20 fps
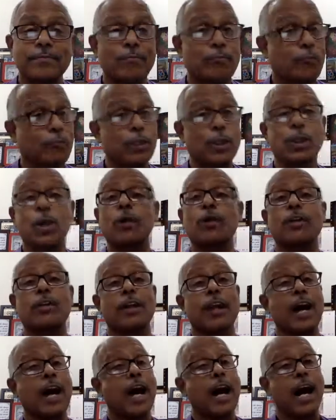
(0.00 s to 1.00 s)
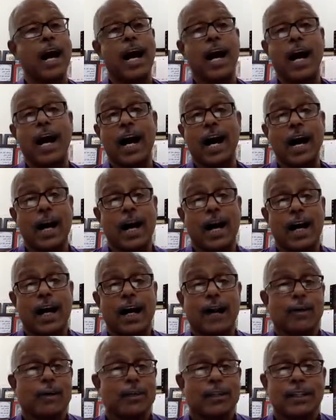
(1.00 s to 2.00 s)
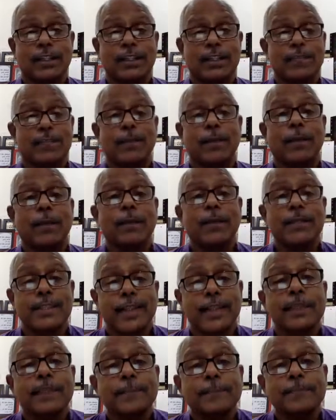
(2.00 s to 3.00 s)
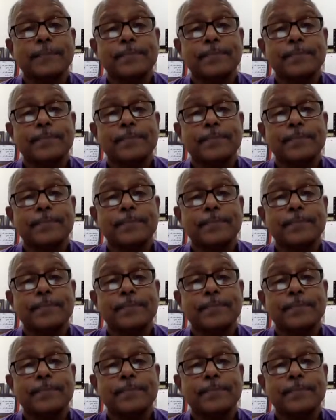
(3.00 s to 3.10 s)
without ourselves being busy.